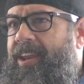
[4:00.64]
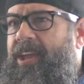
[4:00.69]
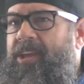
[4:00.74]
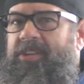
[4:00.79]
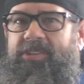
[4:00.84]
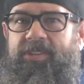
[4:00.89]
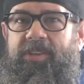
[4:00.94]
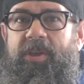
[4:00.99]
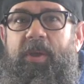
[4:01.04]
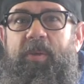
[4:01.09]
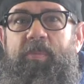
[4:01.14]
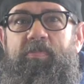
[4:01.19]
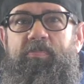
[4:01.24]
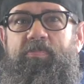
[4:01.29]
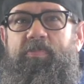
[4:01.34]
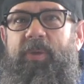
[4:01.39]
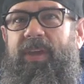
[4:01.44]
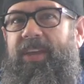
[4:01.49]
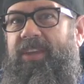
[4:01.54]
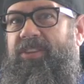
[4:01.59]
a nice
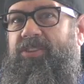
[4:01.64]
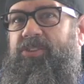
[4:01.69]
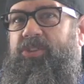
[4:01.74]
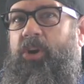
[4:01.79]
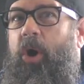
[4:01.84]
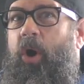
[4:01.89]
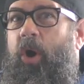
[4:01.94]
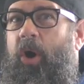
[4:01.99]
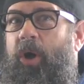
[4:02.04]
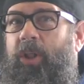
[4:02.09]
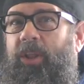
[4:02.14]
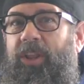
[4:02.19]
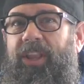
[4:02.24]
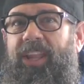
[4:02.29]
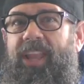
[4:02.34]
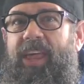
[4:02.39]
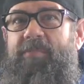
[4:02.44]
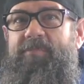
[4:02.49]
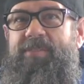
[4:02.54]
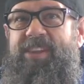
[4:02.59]
big tall
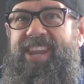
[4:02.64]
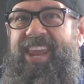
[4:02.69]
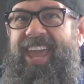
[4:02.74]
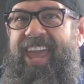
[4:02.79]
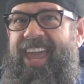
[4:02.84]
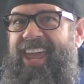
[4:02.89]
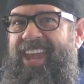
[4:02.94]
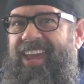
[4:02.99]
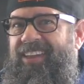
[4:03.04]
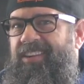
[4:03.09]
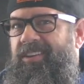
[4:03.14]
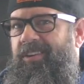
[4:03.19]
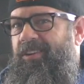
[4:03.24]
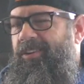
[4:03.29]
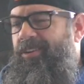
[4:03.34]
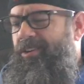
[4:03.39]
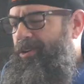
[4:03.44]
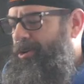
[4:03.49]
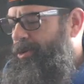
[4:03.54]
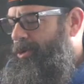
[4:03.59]
lemonade
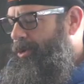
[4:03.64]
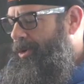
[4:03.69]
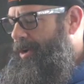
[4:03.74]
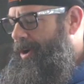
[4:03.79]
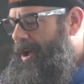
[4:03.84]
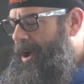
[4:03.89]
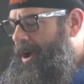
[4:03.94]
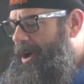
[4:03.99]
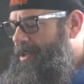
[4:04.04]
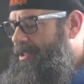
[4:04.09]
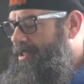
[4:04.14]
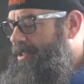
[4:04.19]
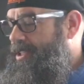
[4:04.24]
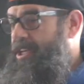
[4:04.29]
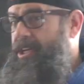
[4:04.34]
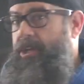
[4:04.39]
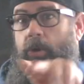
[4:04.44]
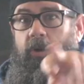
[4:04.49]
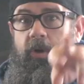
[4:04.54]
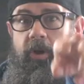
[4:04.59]
or an iced
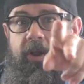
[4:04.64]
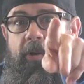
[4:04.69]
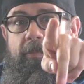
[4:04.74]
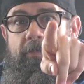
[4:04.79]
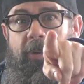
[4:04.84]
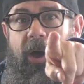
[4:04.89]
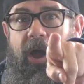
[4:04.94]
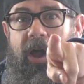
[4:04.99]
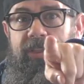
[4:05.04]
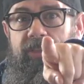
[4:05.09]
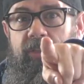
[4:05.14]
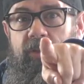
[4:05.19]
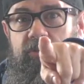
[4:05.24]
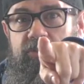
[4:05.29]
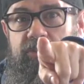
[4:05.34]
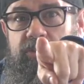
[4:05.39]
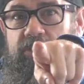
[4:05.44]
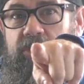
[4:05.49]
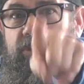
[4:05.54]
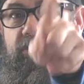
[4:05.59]
tea, or combine
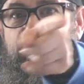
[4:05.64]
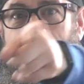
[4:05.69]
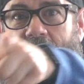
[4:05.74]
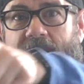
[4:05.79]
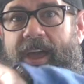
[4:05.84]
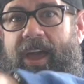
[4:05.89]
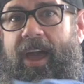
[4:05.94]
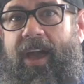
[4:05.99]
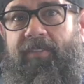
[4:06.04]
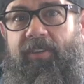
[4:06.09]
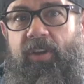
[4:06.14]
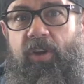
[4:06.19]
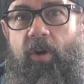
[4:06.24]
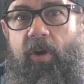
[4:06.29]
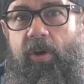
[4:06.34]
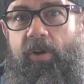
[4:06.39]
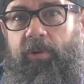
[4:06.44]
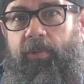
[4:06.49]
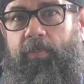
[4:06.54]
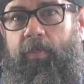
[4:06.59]
those two. Have an
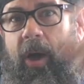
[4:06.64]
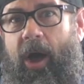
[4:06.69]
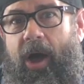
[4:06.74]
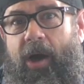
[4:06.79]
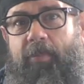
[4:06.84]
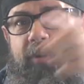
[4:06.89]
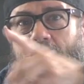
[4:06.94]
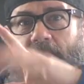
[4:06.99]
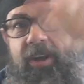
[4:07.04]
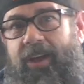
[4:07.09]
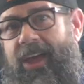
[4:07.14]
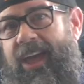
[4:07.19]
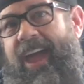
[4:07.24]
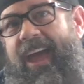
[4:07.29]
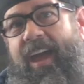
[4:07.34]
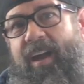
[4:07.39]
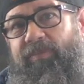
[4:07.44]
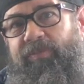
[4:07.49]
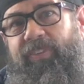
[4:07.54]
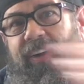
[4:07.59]
Arnold Palmer,
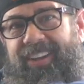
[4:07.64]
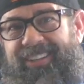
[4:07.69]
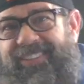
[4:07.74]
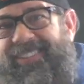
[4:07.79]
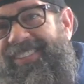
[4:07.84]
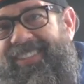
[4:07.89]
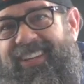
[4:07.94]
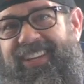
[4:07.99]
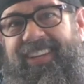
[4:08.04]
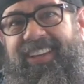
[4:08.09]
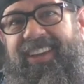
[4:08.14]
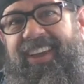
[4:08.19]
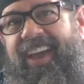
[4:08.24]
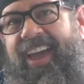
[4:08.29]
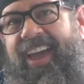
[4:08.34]
half iced tea,